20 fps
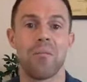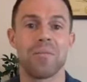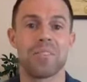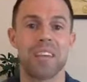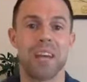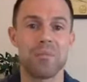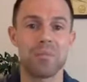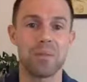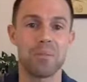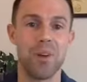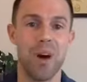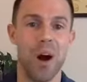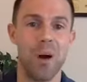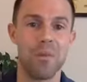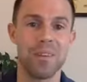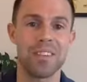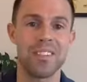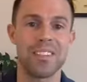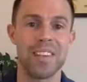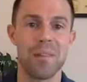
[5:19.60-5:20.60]
Type some
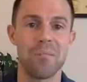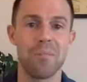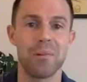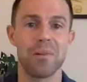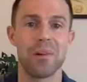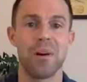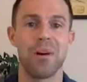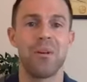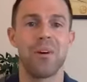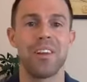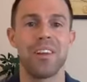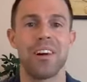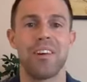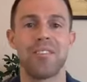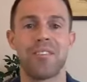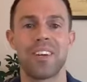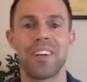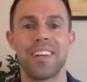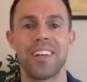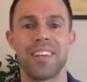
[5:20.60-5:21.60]
comments down below. I
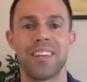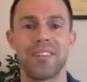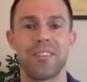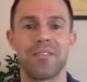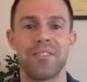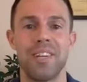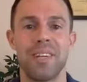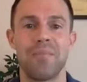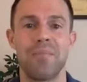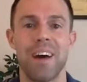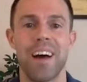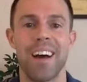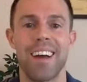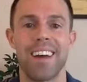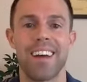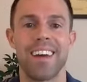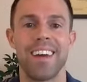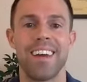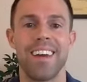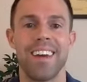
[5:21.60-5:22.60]
love getting your feedback.
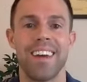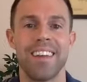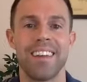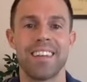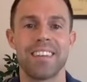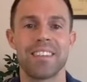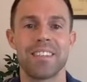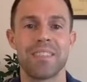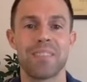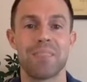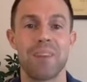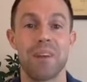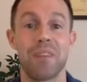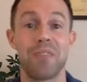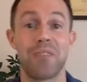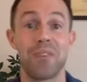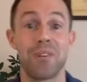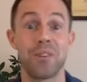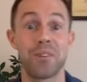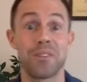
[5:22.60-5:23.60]
This is my
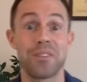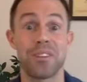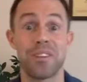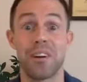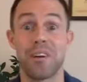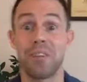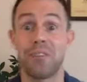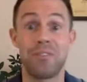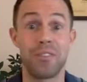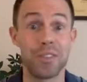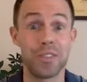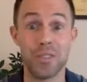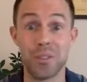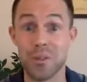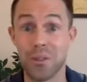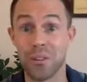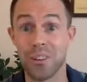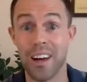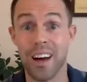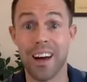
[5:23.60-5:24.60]
first
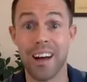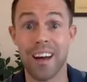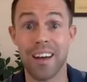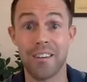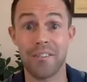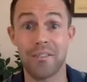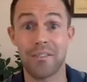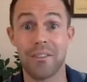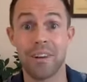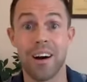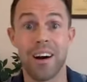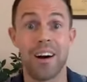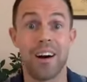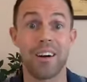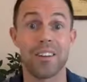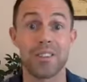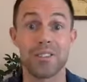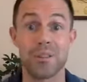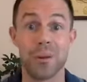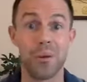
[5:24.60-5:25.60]
official live
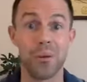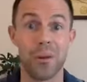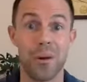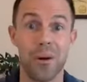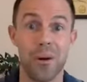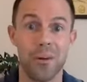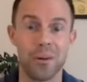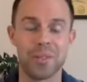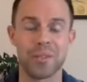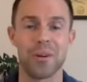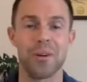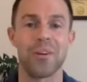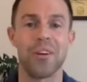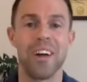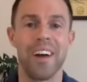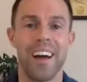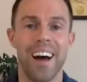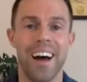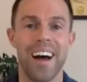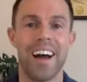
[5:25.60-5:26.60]
solo, so
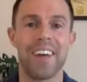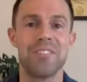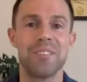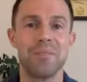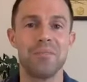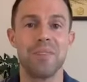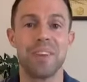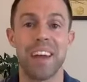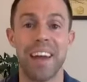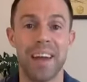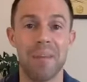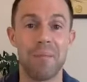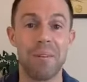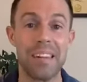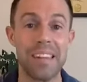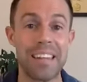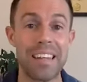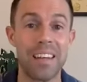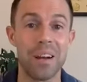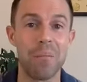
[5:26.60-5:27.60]
I have to admit I am a
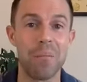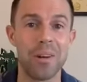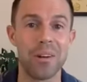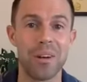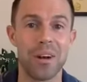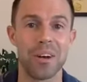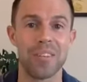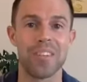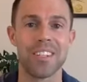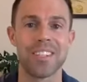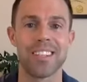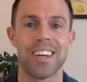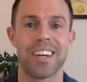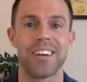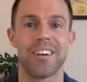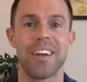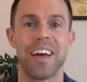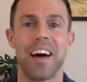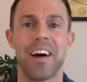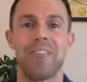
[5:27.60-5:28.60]
little bit nervous. I
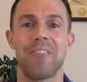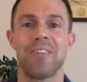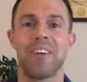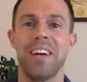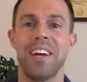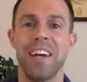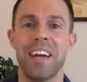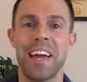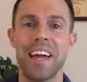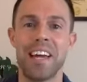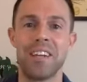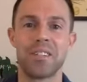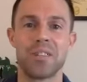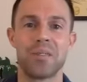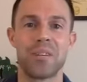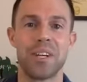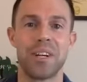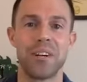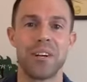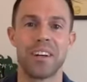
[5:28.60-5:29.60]
don't have Andrew
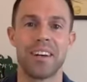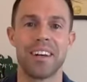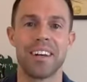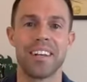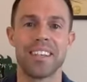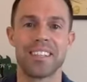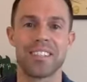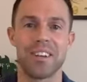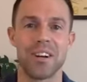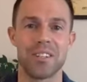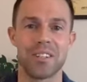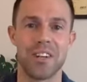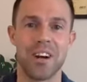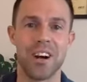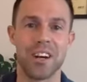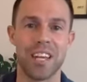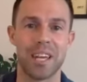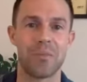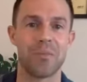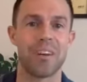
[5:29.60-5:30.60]
here to start
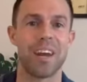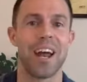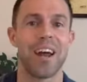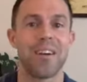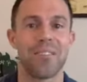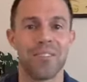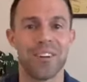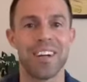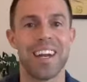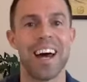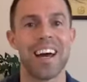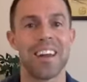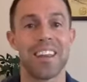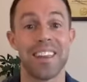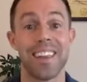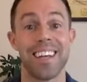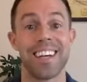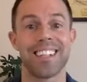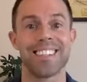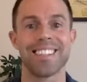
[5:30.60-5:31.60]
talking when I run out of
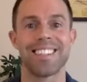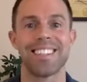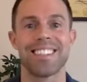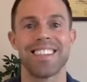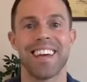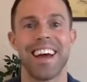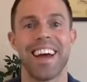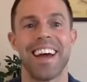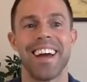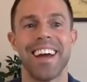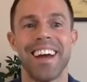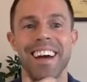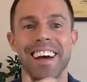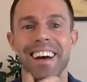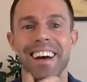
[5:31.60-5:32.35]
things to say.